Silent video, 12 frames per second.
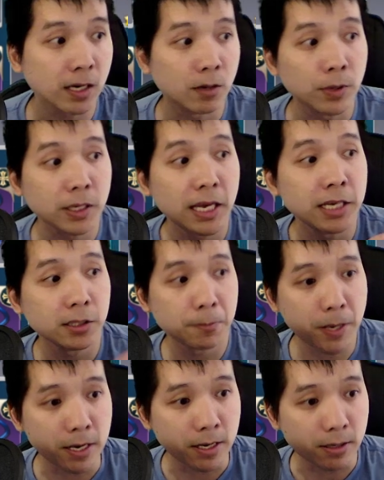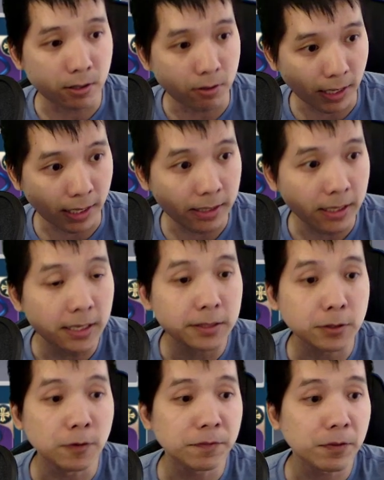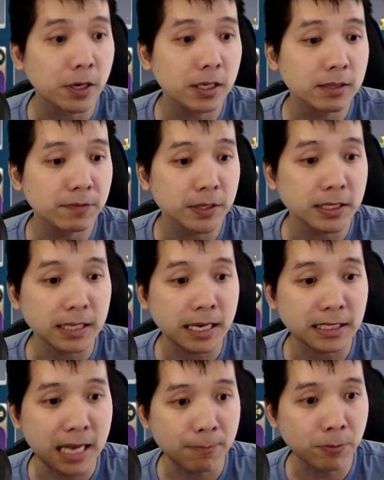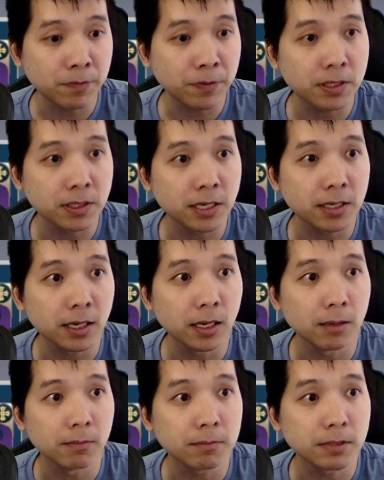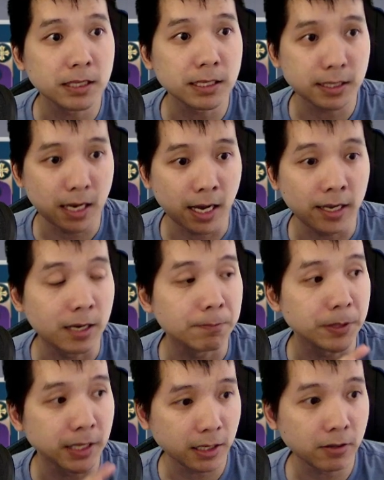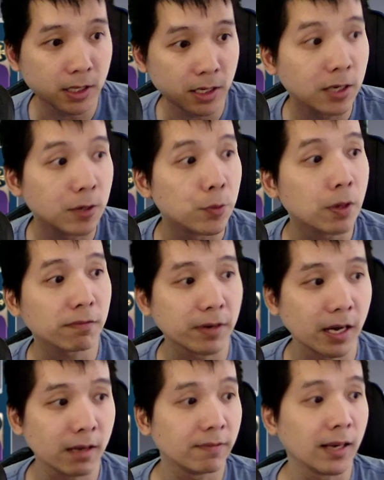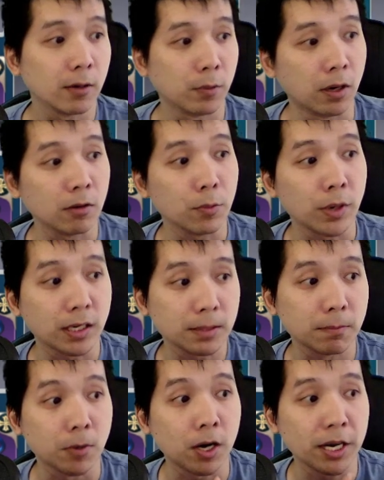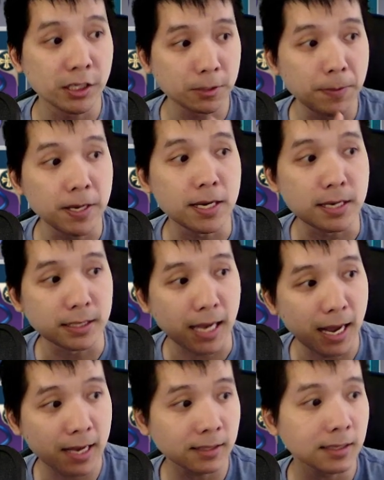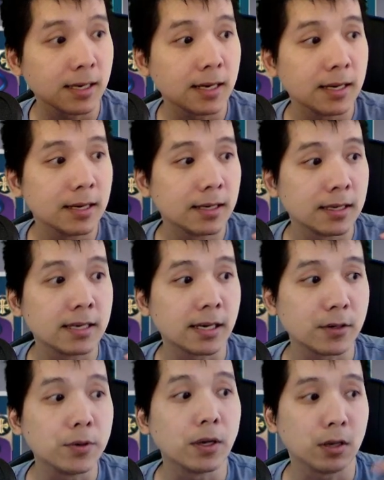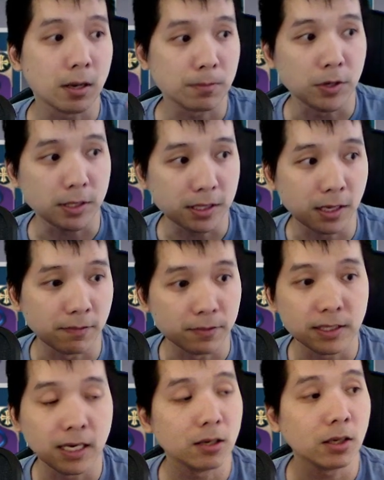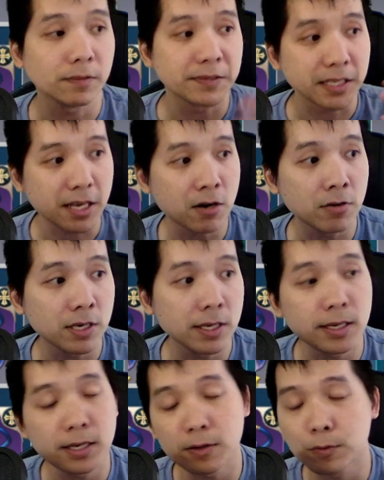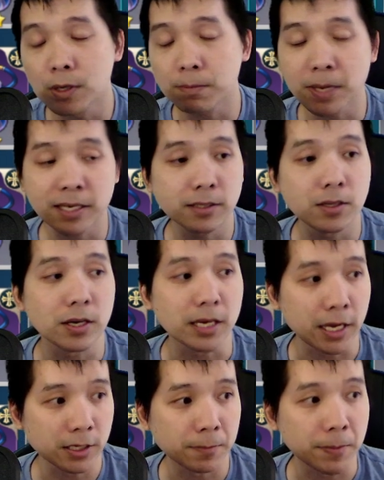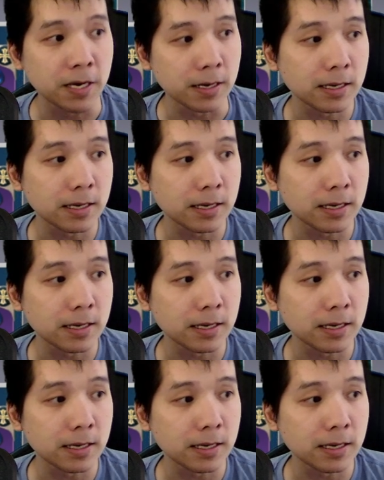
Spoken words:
with HP, okay? So for example, for this guy in particular, he worked very, very well with more HP he has. He can do a lot more stuff. There are a lot of skill he work based on HP.